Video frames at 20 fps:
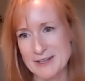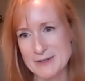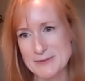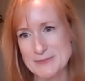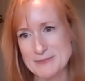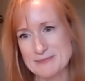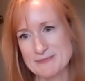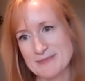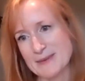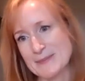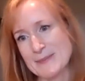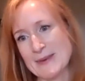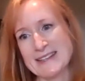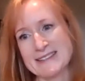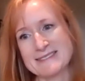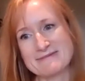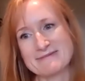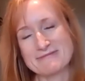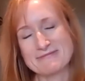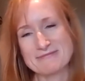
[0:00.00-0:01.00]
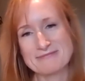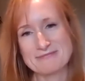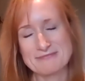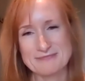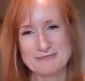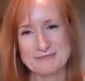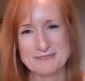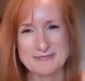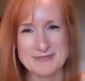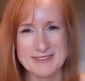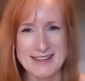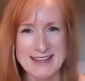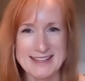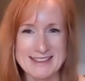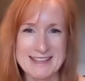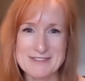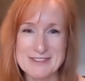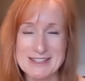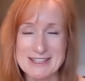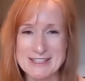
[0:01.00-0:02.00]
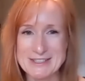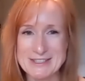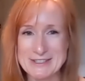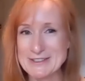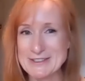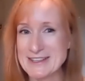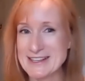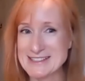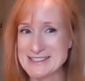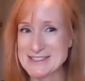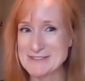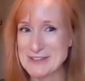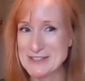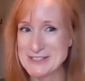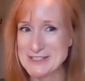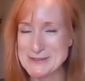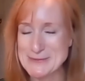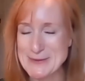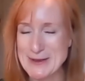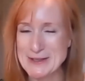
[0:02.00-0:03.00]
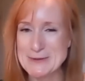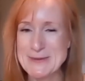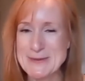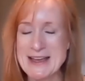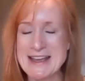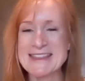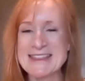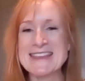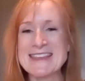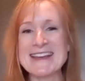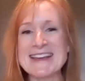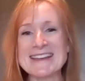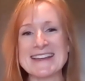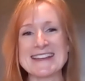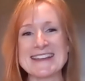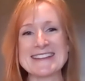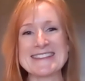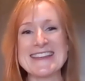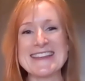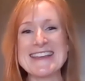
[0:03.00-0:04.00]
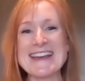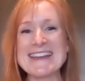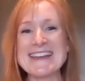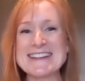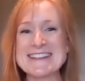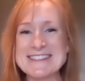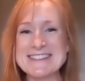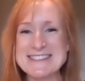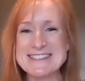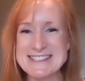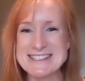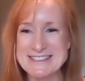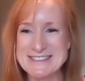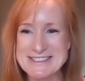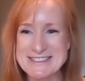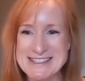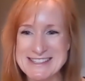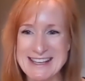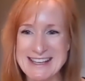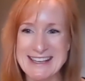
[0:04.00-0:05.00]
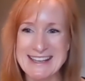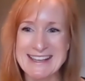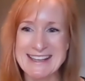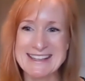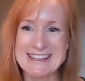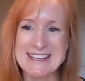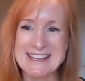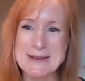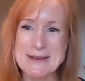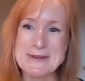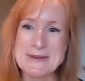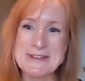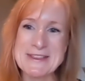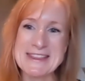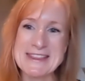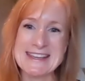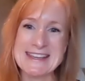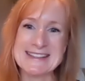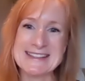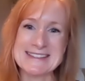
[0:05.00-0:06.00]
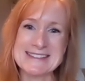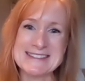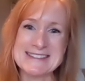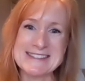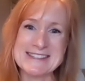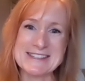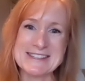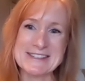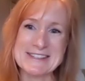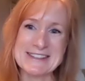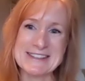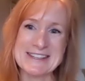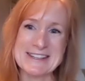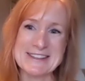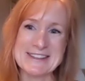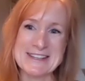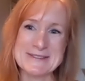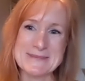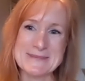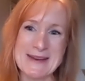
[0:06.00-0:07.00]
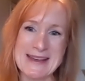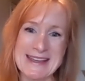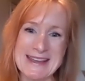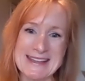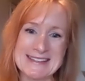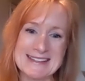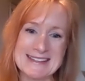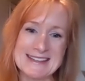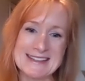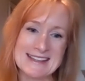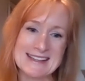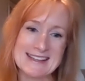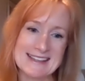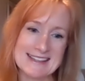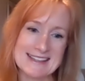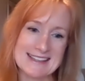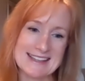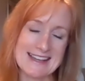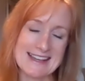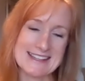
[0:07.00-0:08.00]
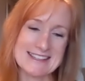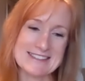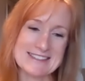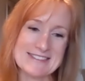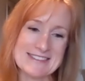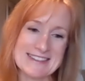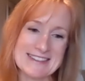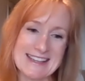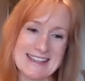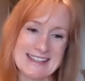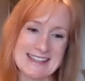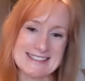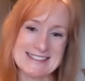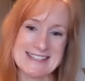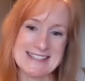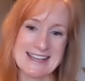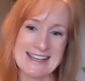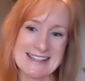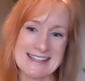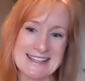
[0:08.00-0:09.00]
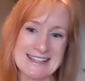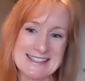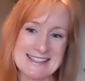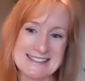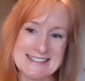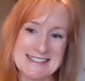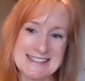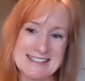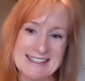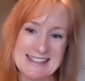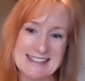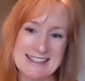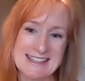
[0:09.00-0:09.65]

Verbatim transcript: Um, I mean, I'd love to hear your thoughts first, Michael. But I think I, I, think I heard you say a couple things earlier that might kind of hint at it.